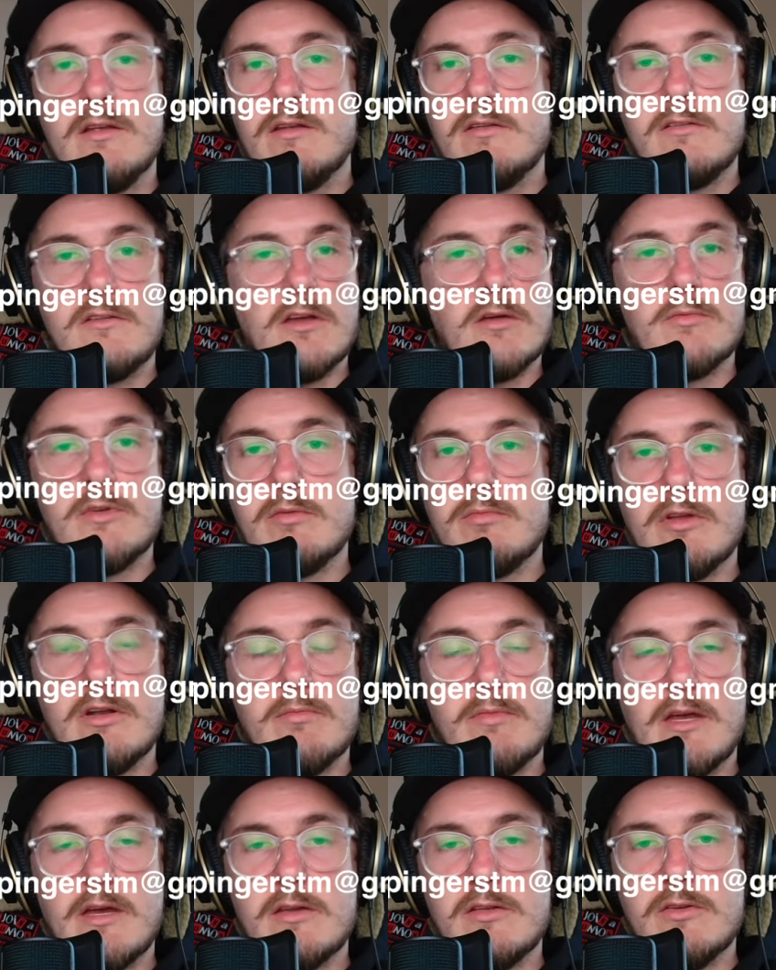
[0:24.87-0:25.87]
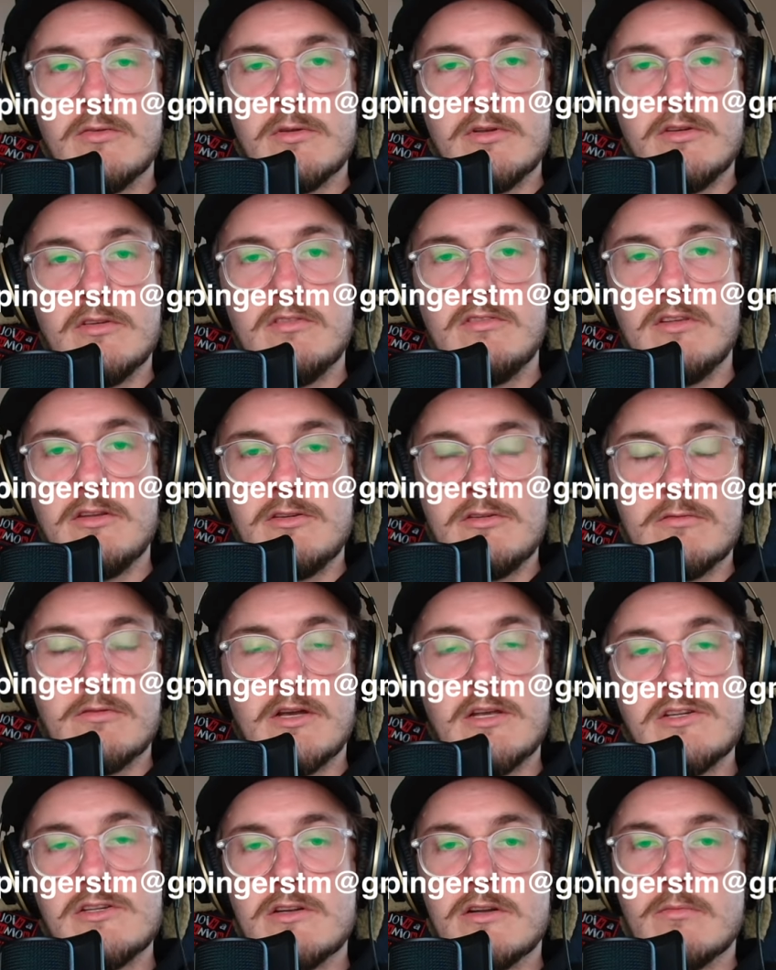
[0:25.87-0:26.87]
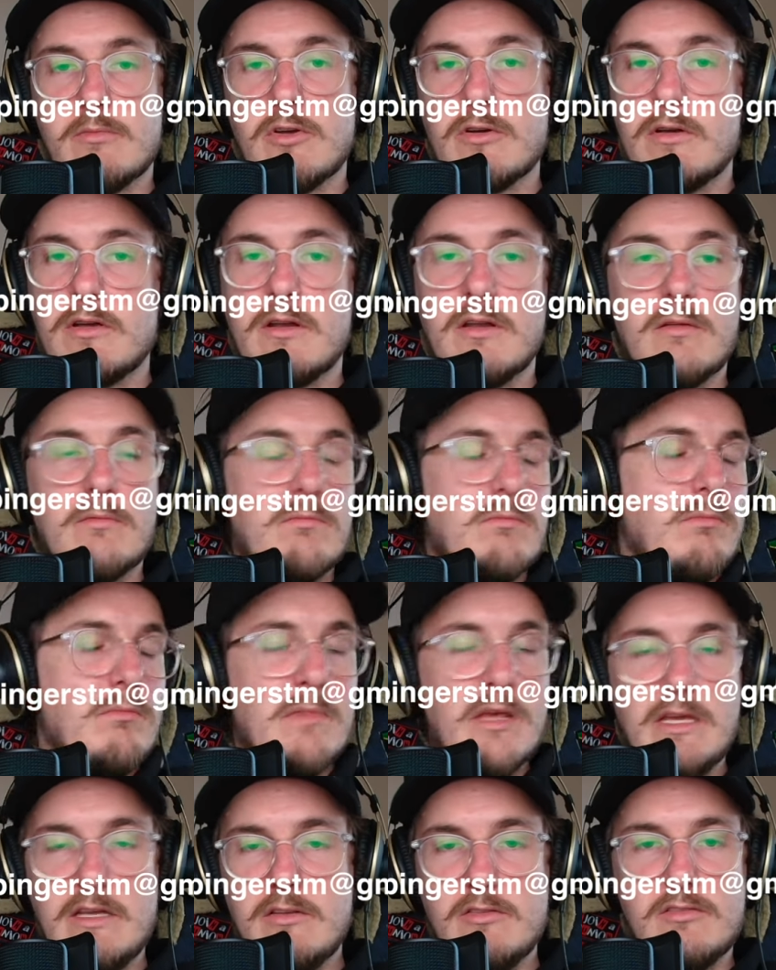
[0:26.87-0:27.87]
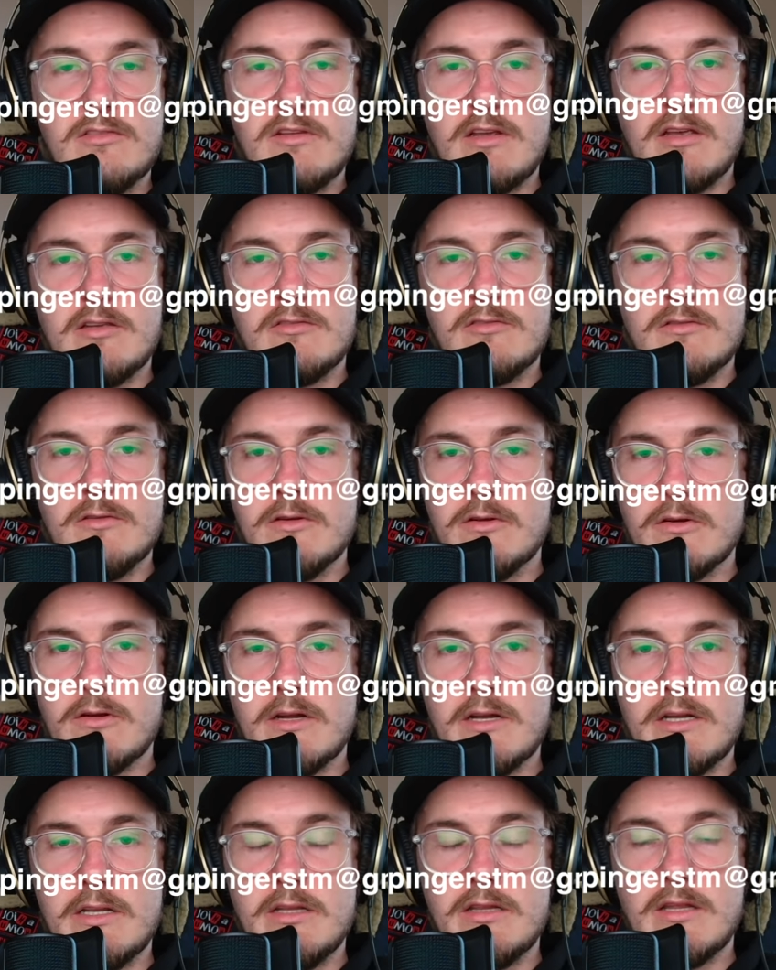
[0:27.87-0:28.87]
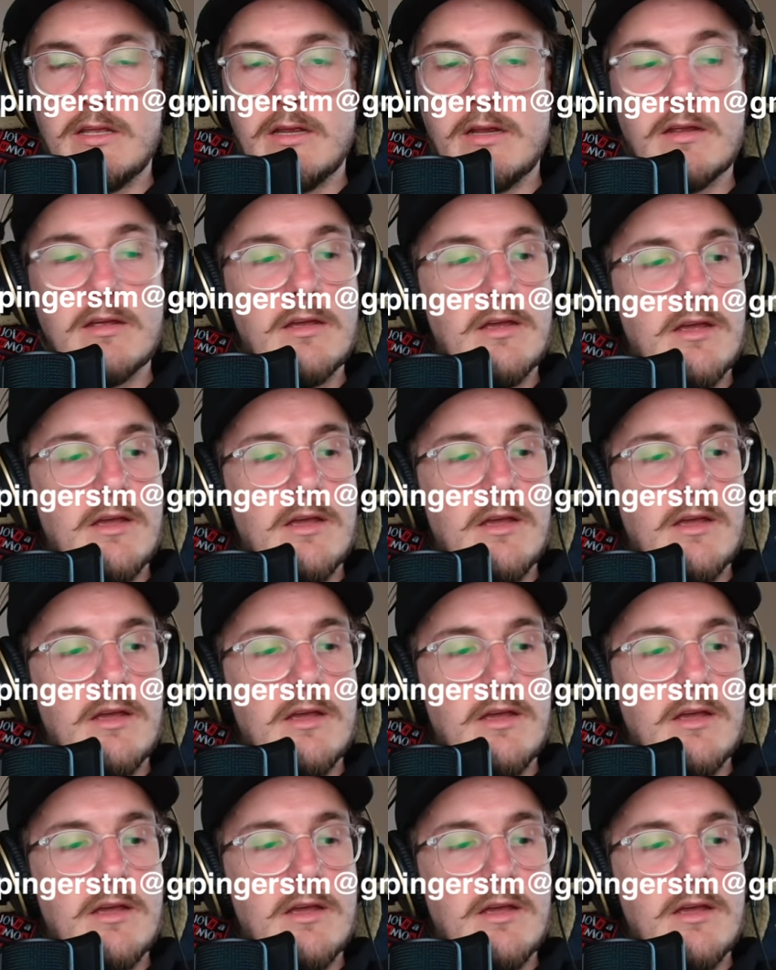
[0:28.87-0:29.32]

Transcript: Tell me a bit about you and your situation. I'm not going to means test you or anything.